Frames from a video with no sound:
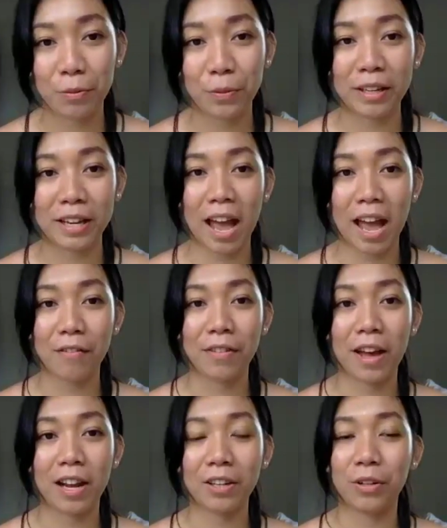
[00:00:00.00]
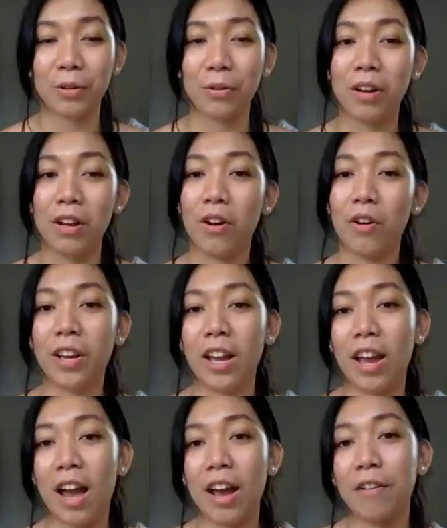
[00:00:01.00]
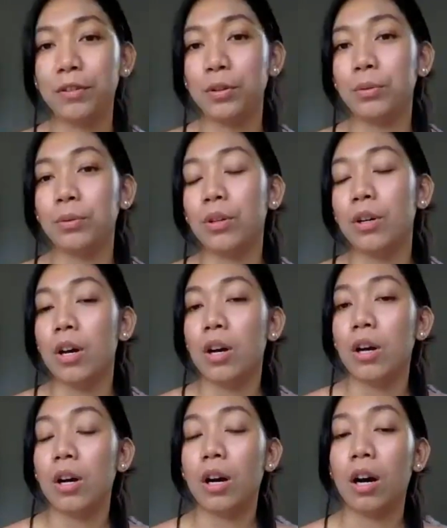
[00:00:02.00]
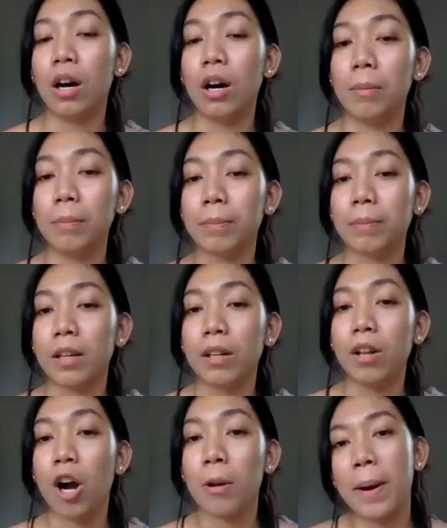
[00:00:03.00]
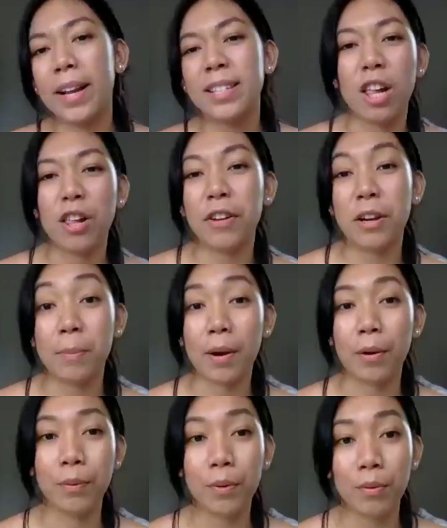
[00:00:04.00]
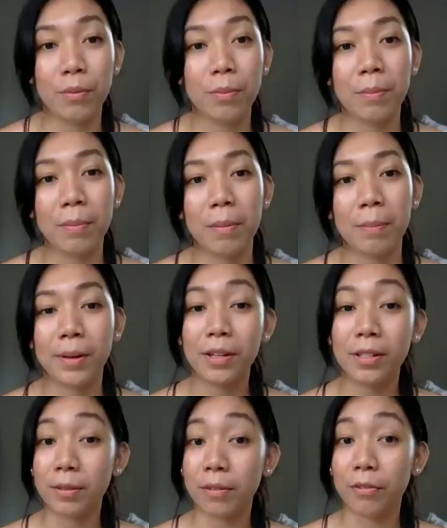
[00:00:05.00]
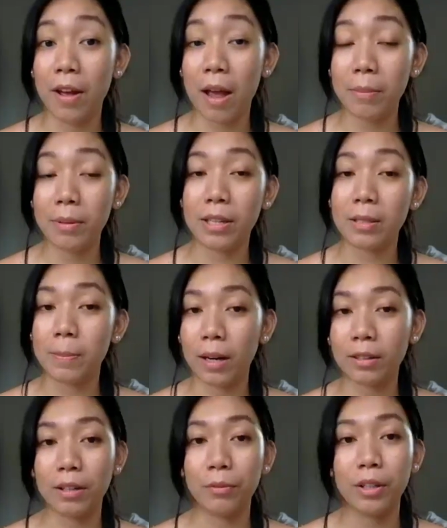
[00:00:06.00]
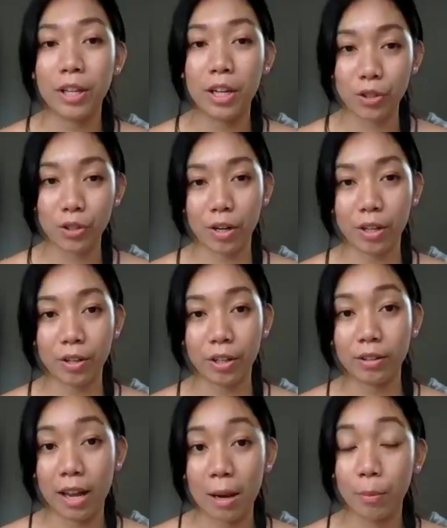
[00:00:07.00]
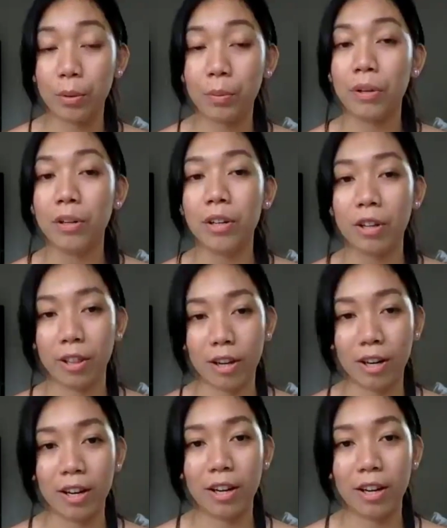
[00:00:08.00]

really have that, you know, okay, I have to Um, lock myself in my room, because the families back then really enjoy their time with one another.